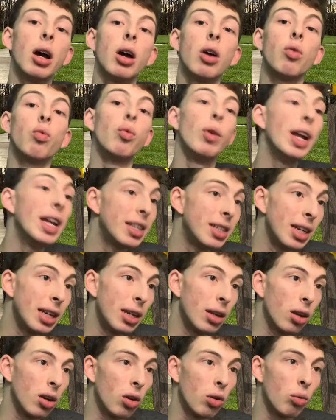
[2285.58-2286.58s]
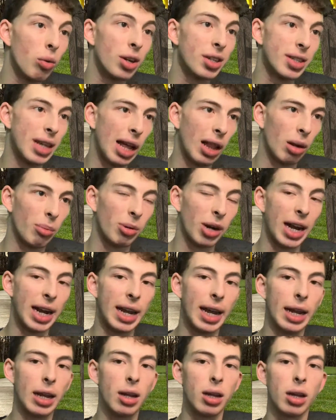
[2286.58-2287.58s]
reason we're
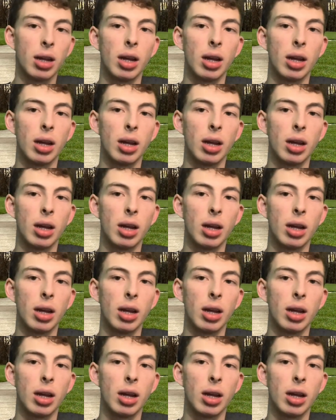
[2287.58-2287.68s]
celebrating